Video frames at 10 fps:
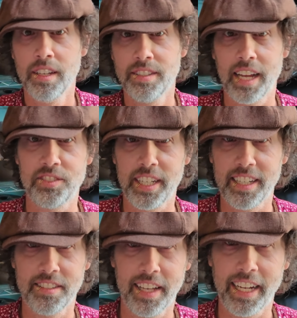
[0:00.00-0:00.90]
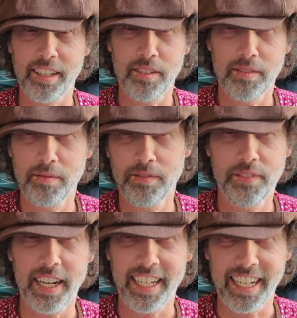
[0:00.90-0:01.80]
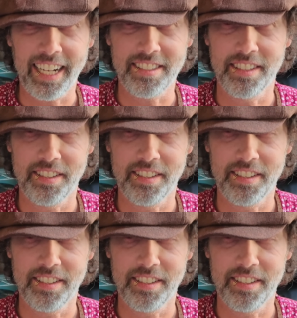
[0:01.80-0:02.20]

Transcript: Sounds like it's like fighting against